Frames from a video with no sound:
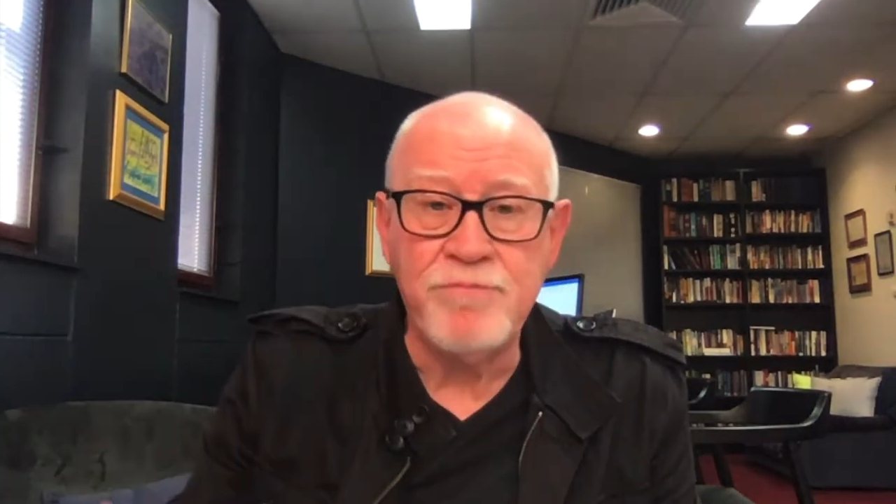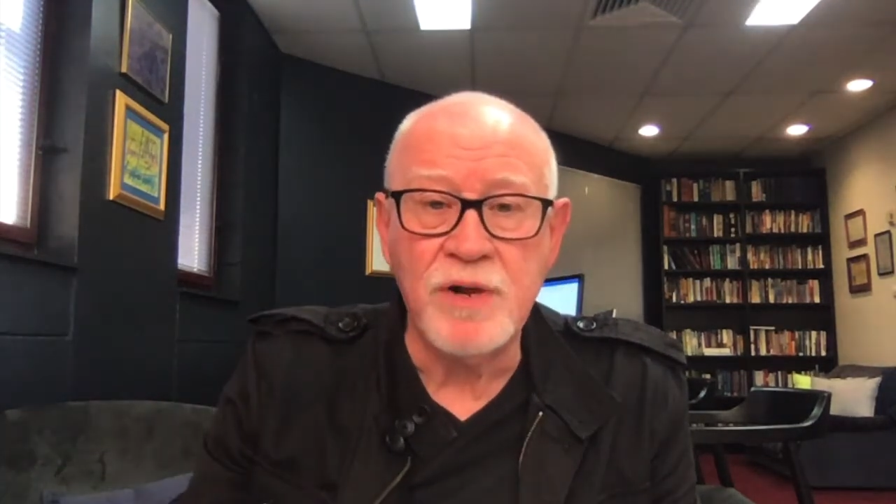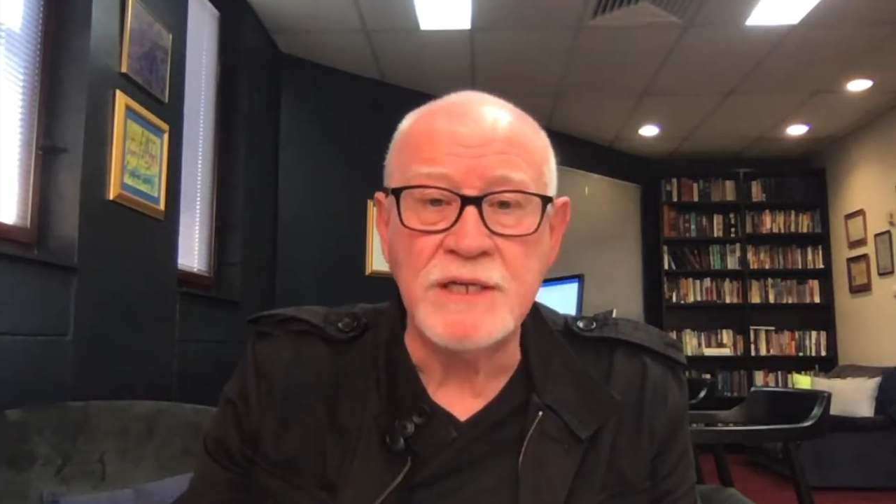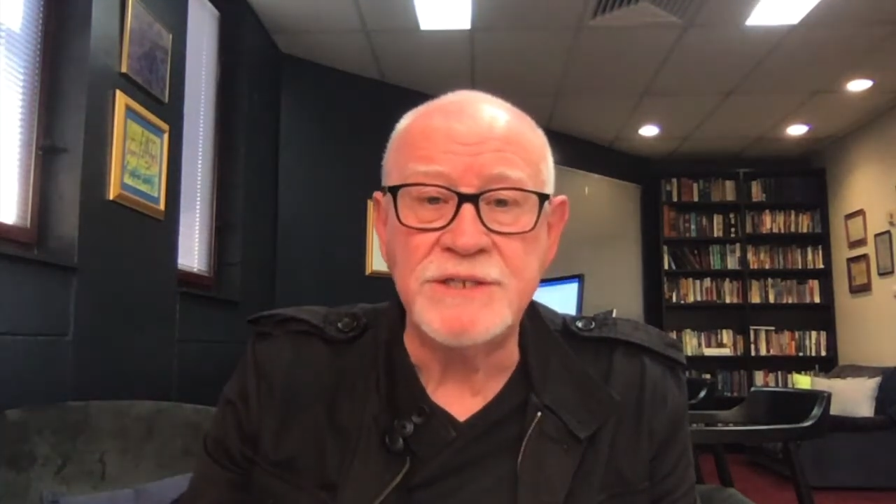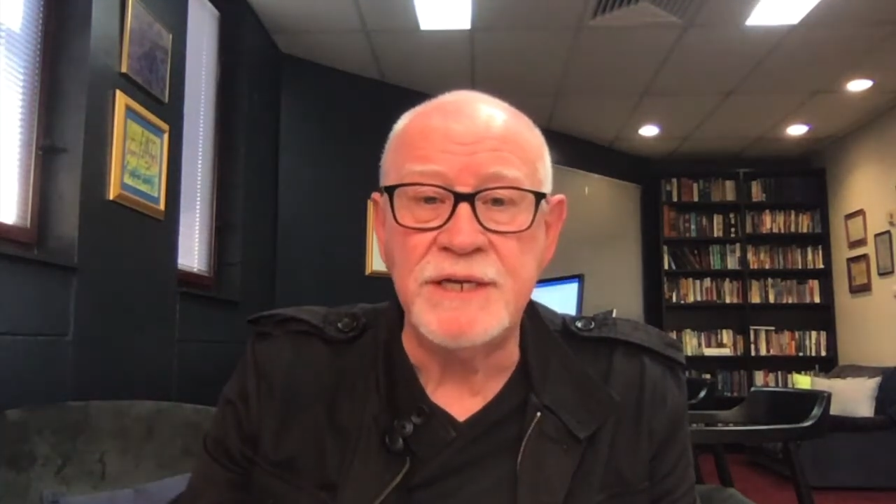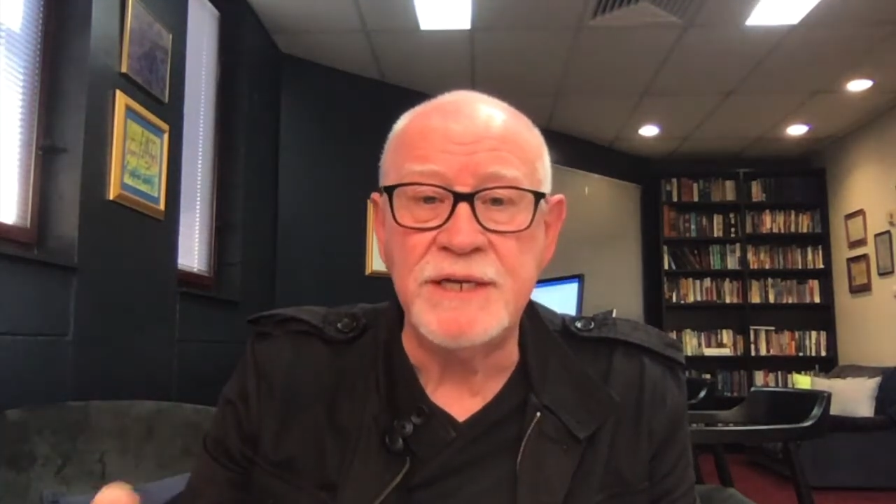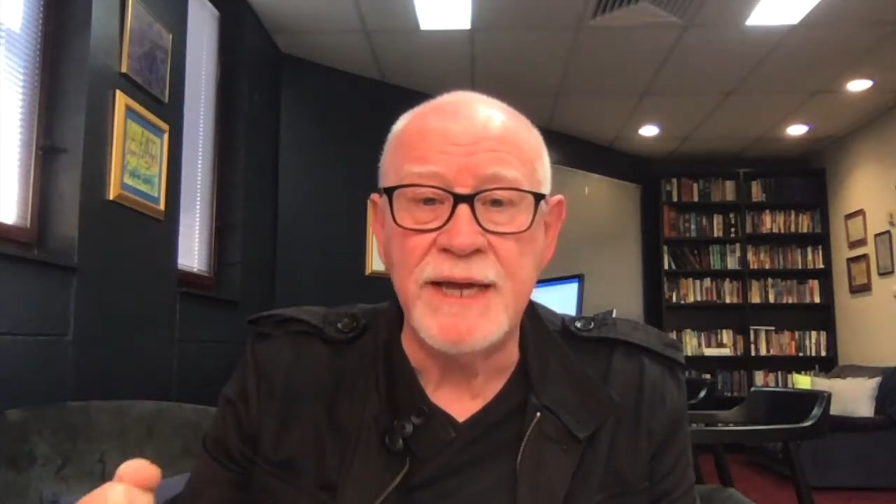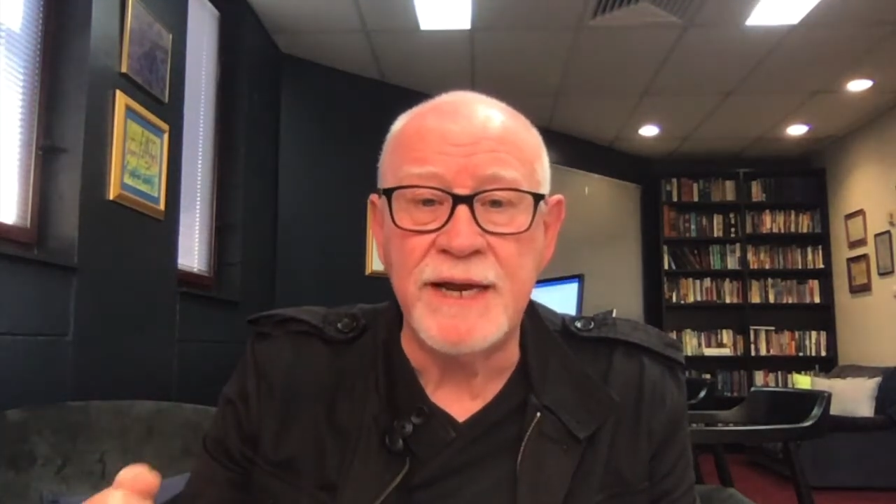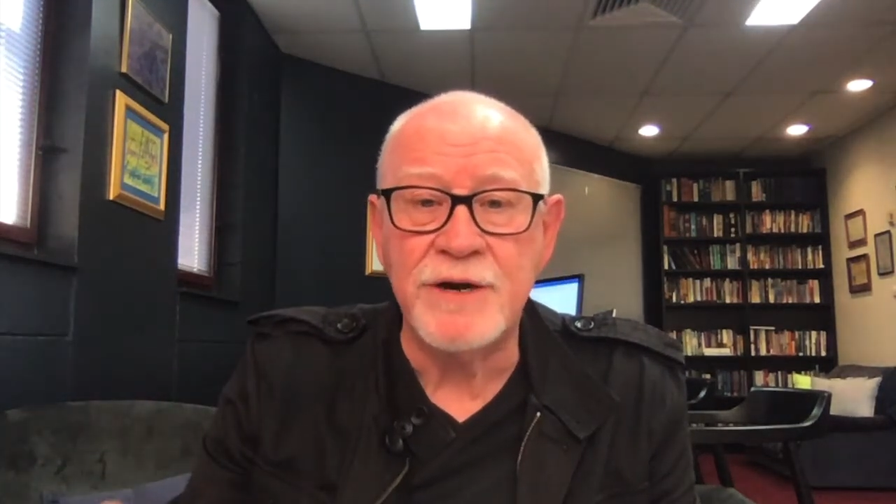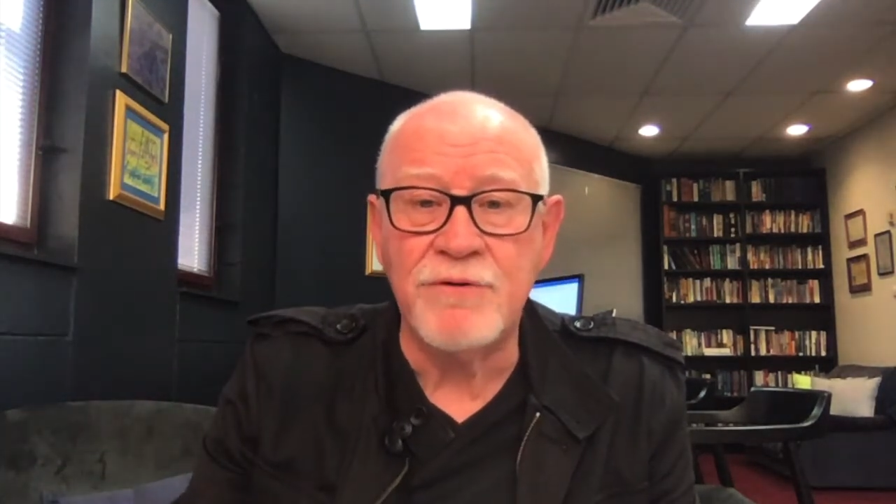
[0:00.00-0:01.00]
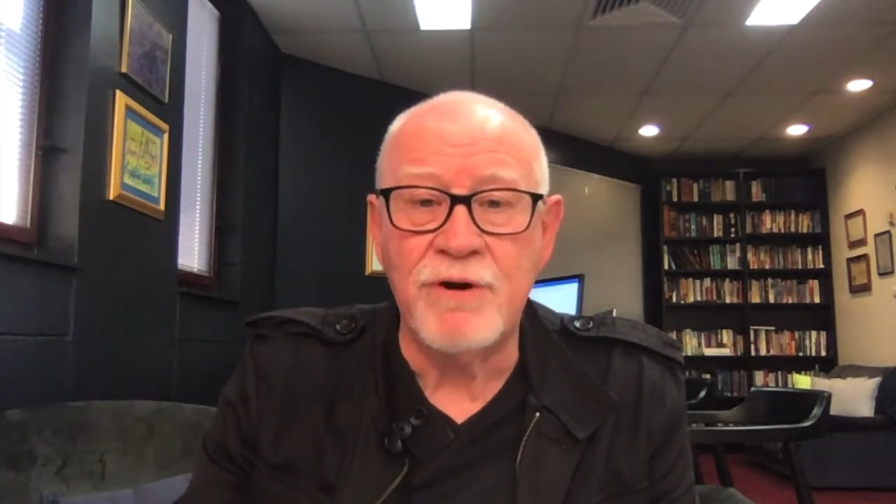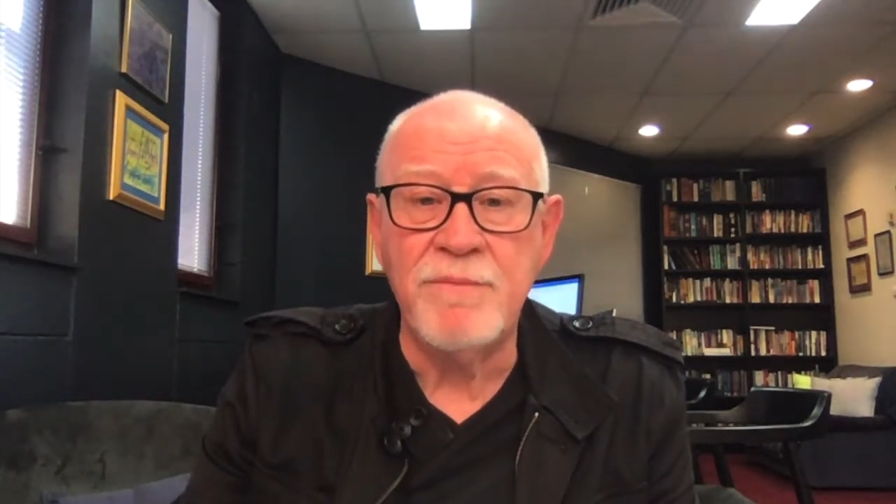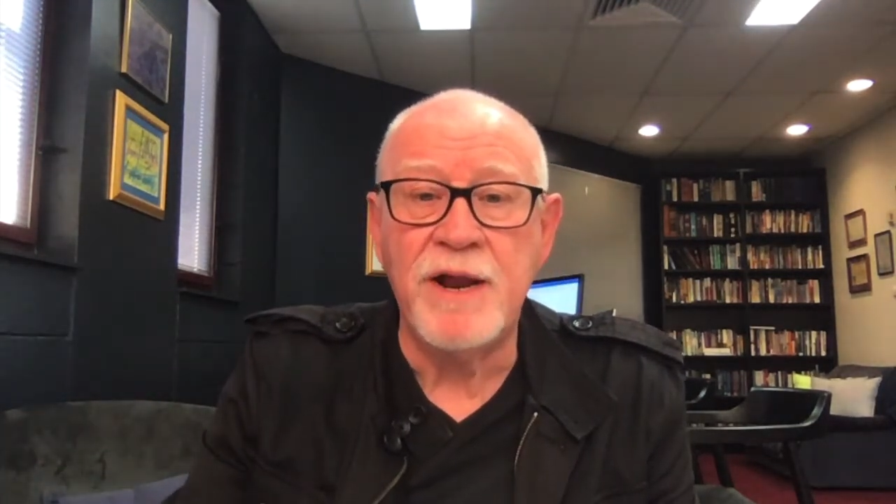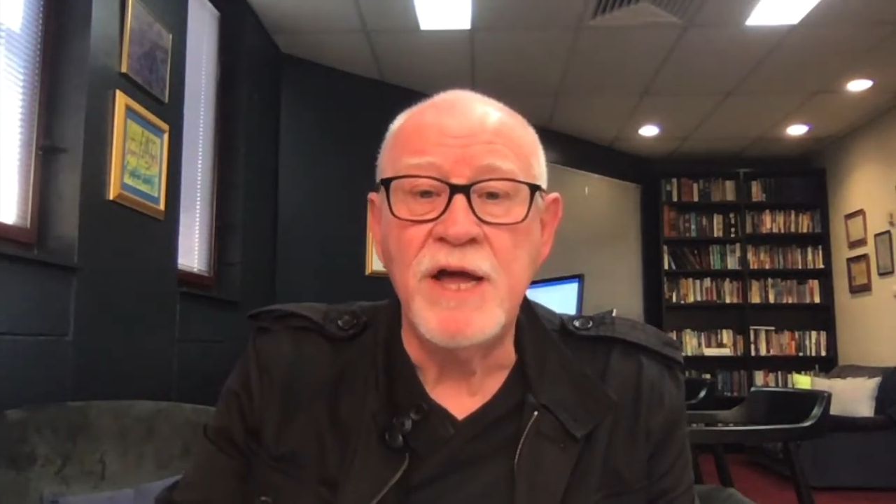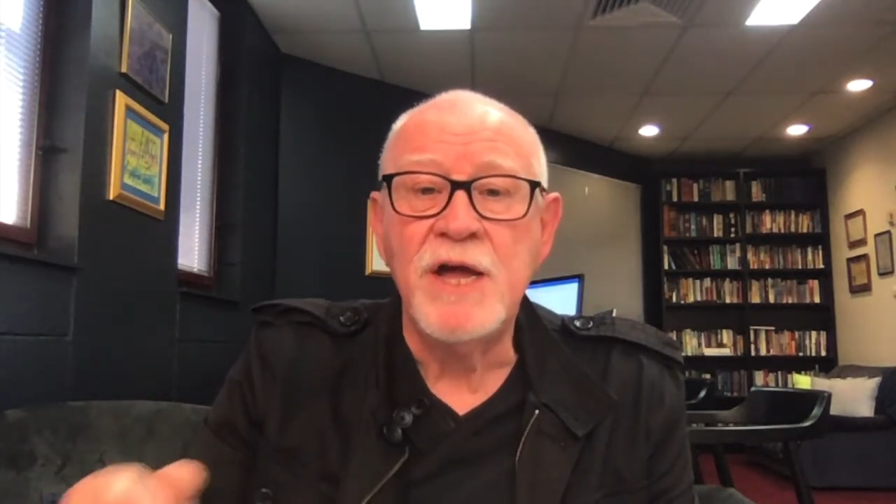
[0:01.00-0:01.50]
blessing, and agreement.